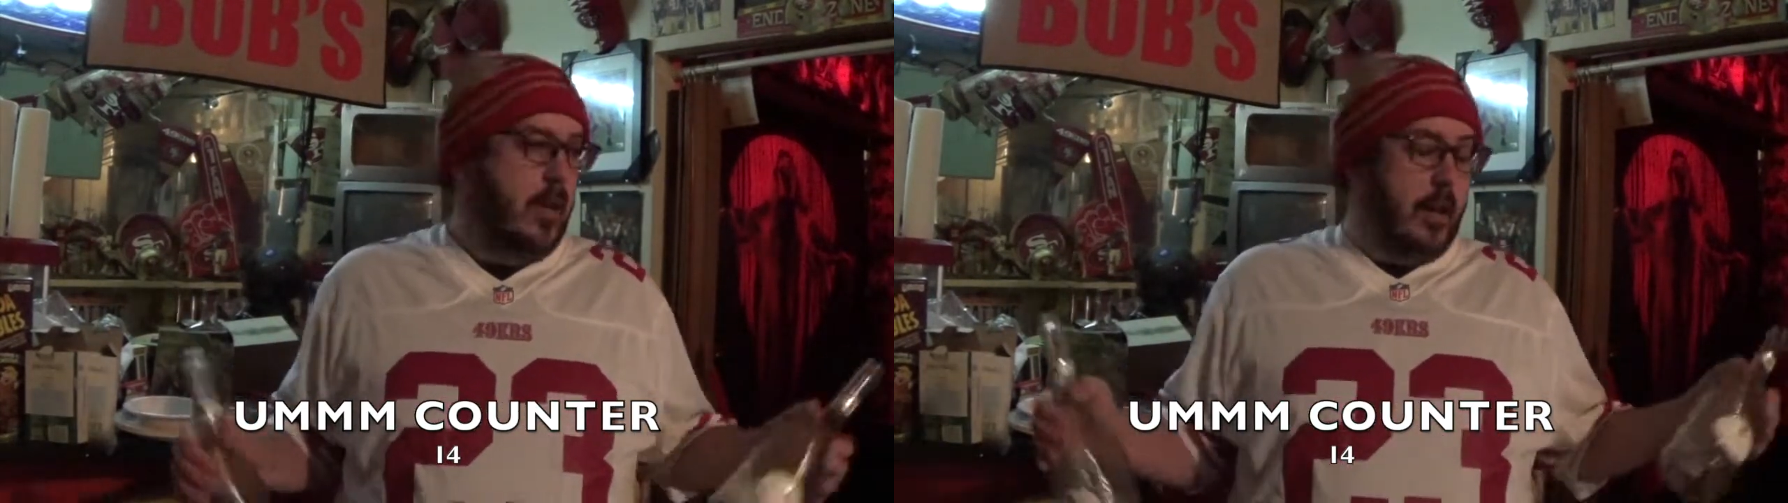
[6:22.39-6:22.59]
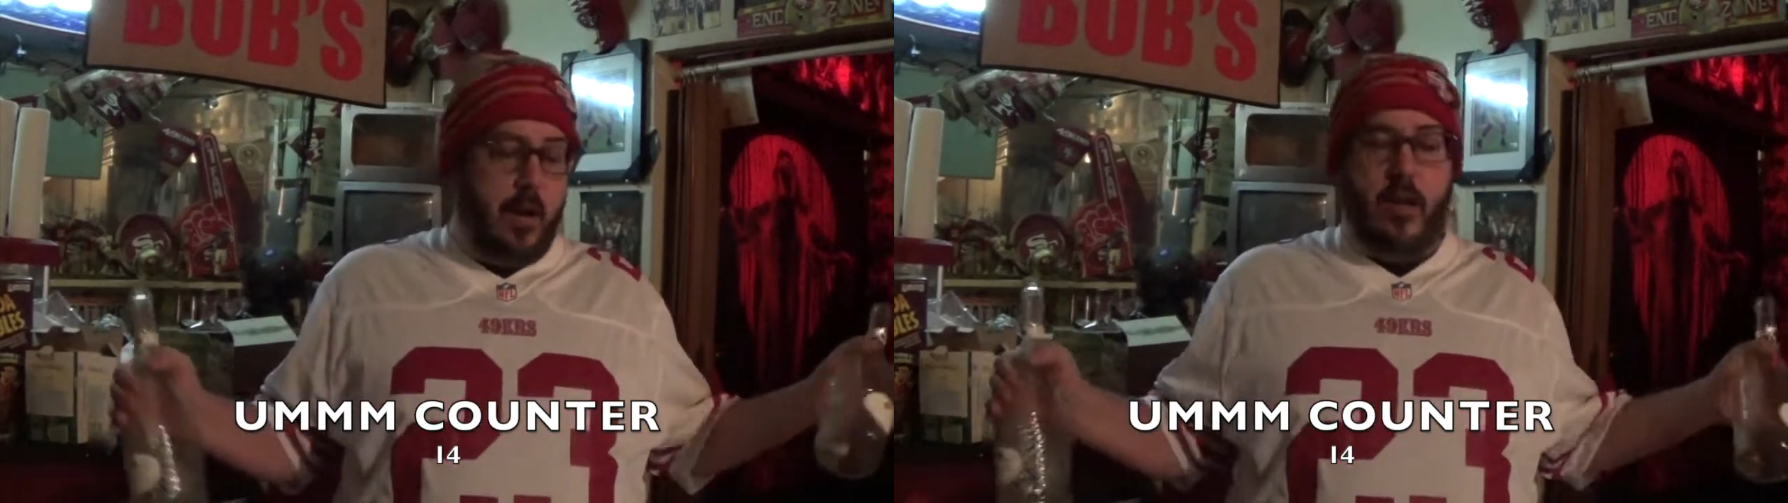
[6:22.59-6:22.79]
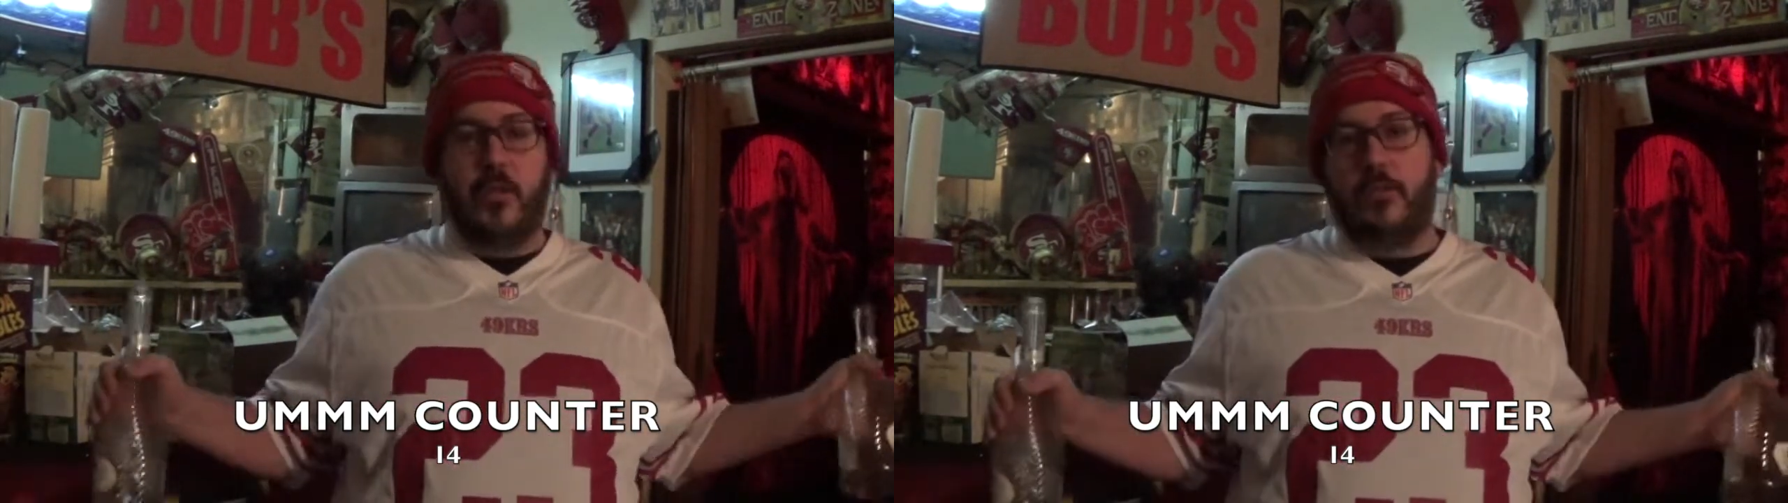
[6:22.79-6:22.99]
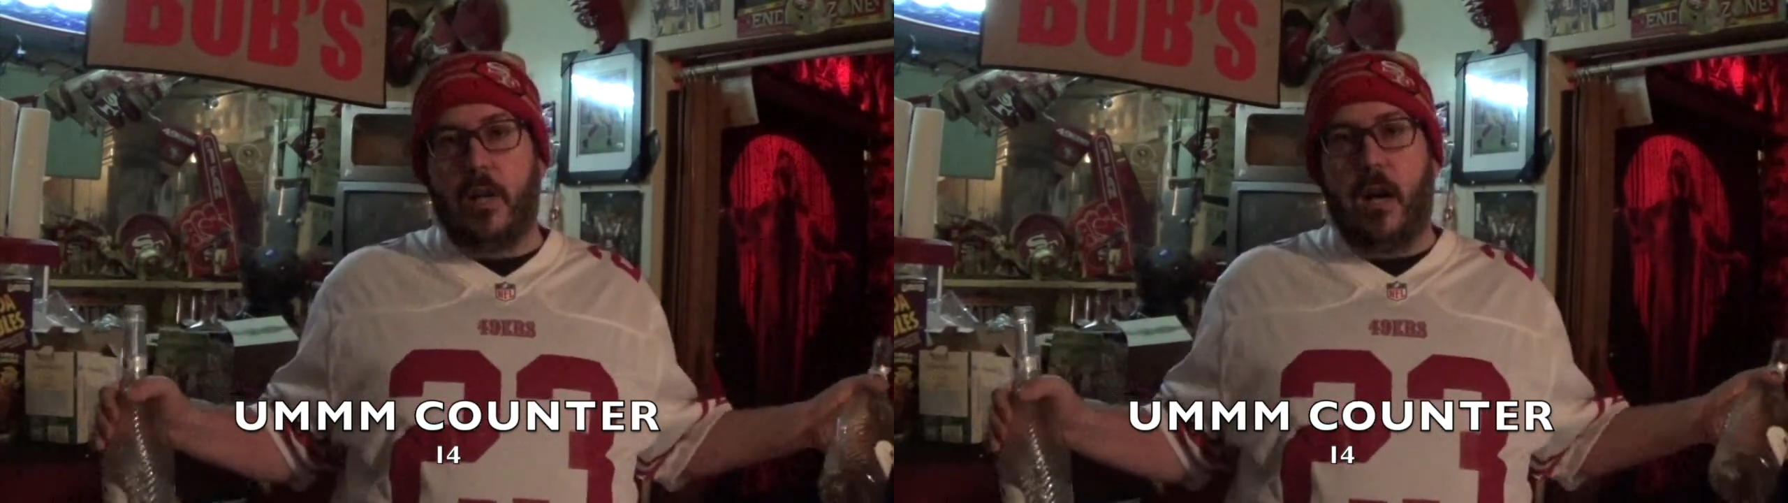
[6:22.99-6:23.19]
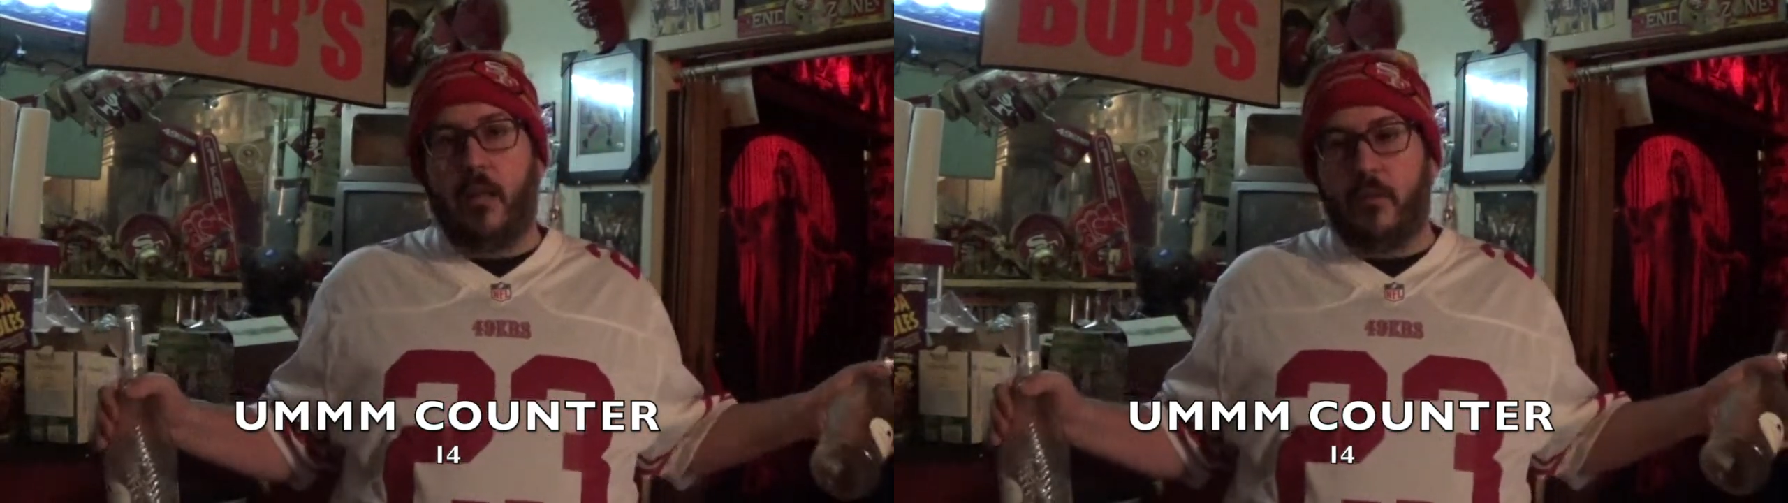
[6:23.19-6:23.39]
And
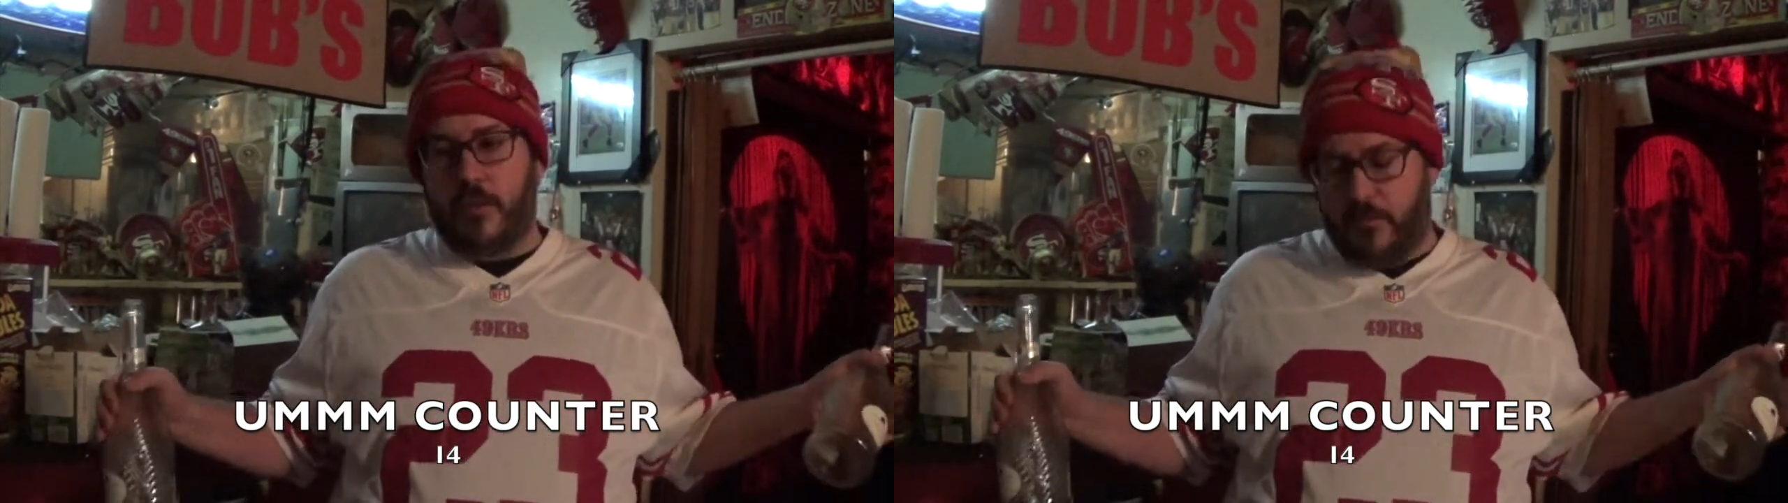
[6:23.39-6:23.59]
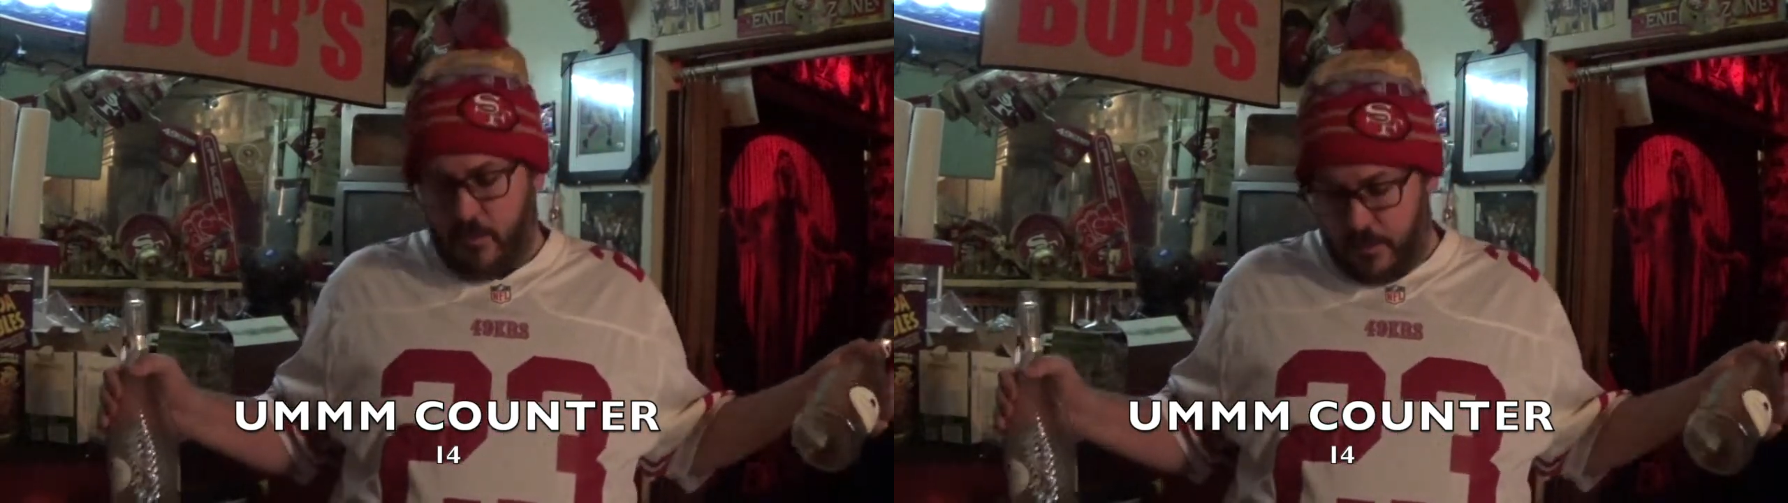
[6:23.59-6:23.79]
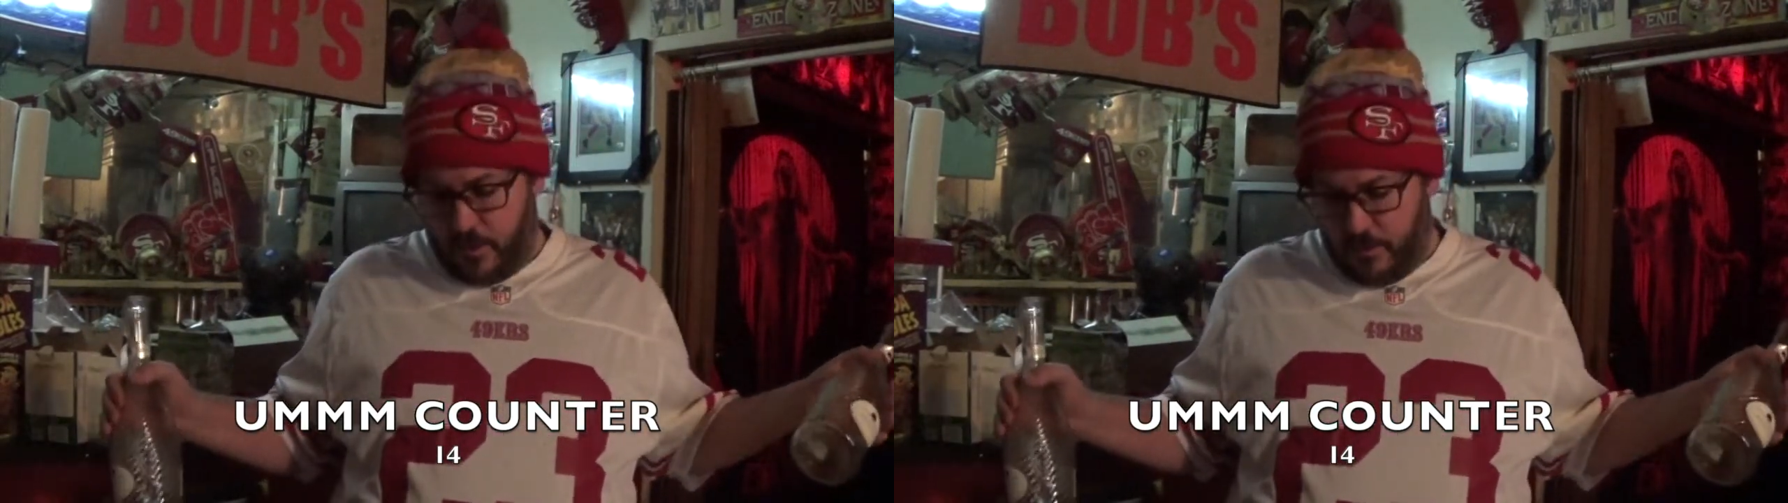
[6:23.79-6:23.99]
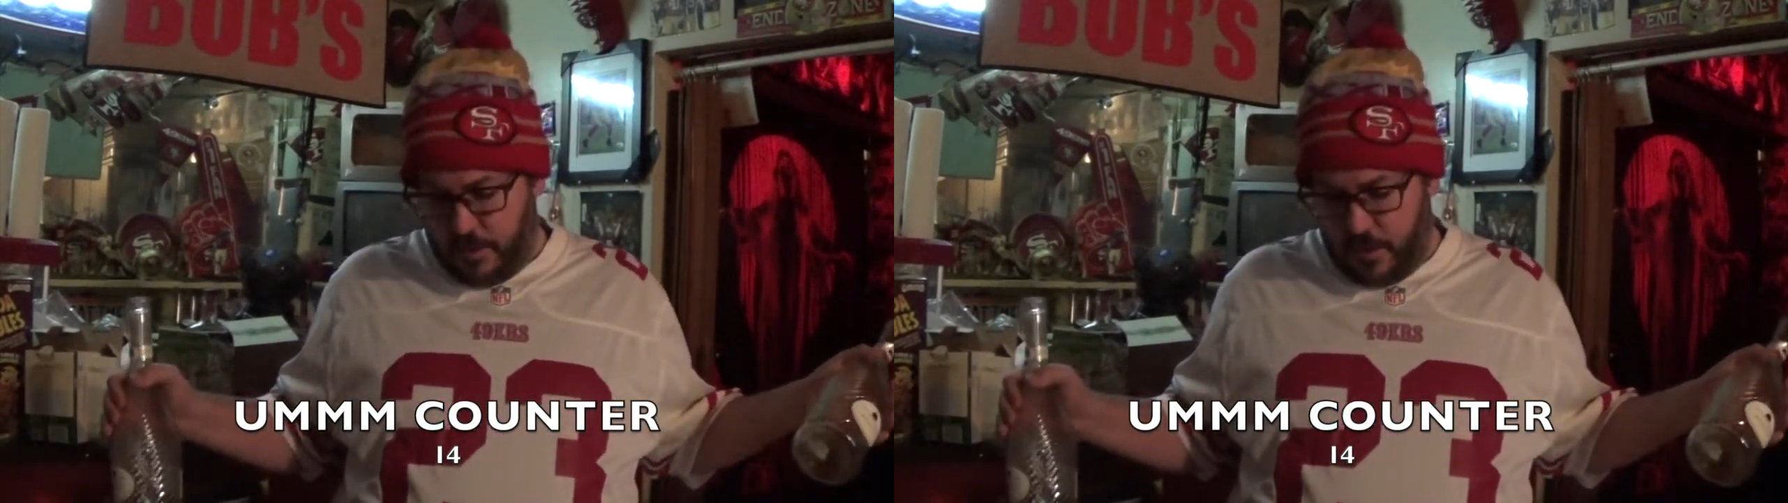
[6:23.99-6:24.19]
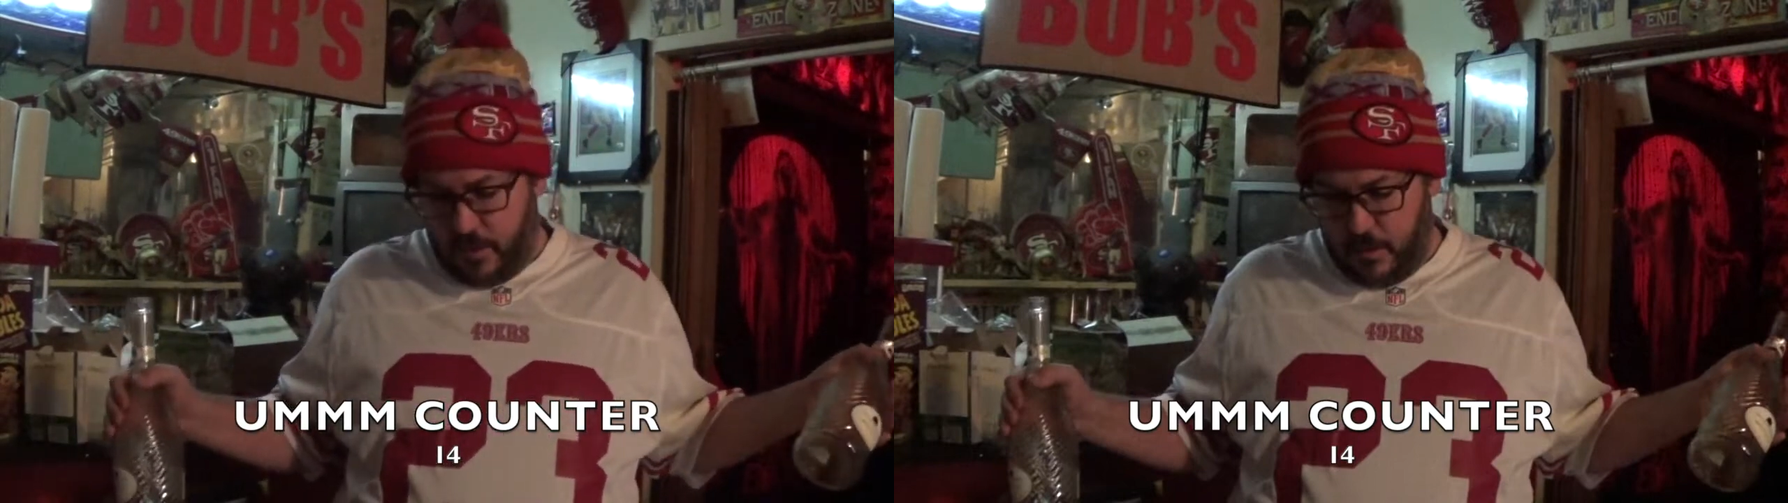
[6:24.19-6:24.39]
$100 for a
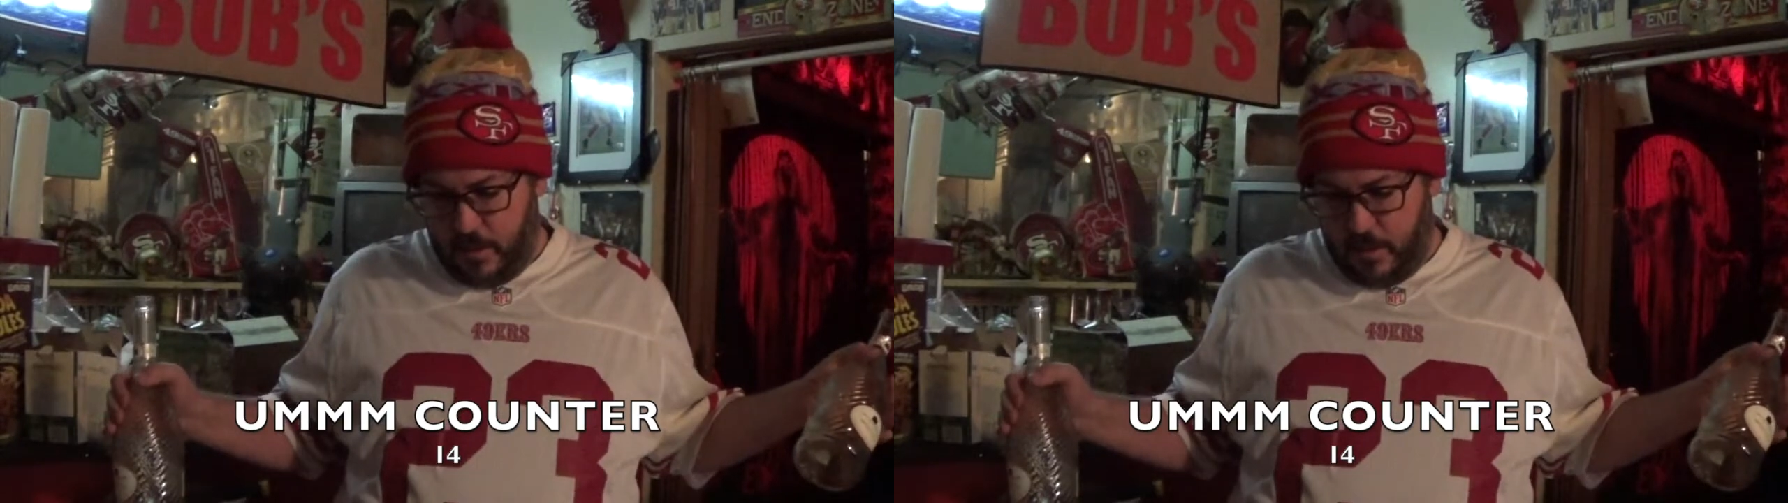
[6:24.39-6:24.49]
jersey,